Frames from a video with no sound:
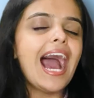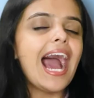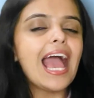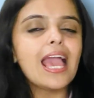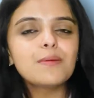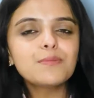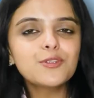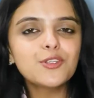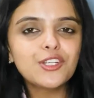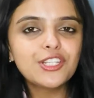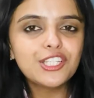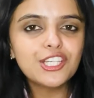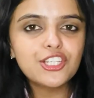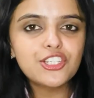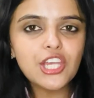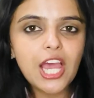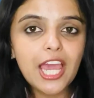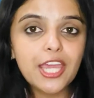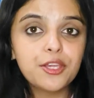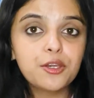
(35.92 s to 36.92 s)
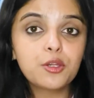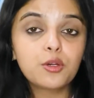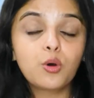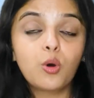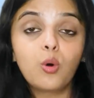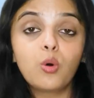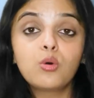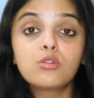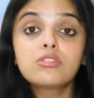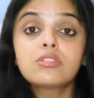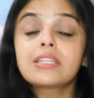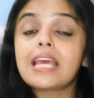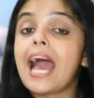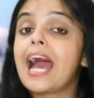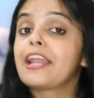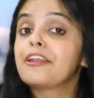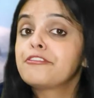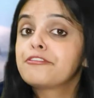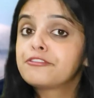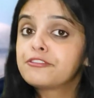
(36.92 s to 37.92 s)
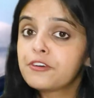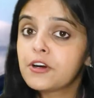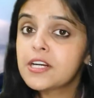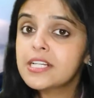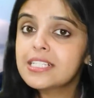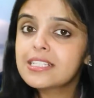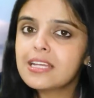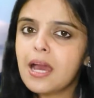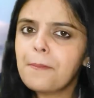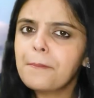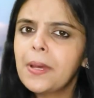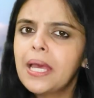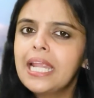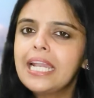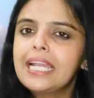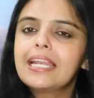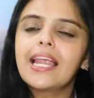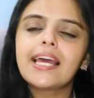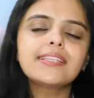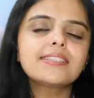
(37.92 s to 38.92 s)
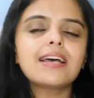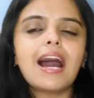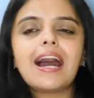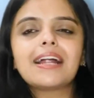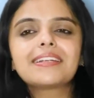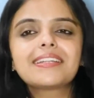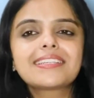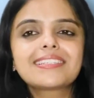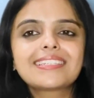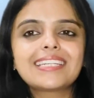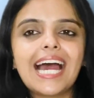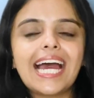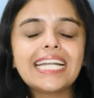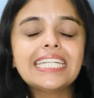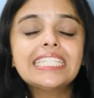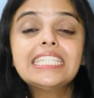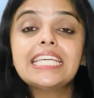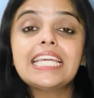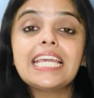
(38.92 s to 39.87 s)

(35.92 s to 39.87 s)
I am Sunidhi Shahi, your host and first up, let's understand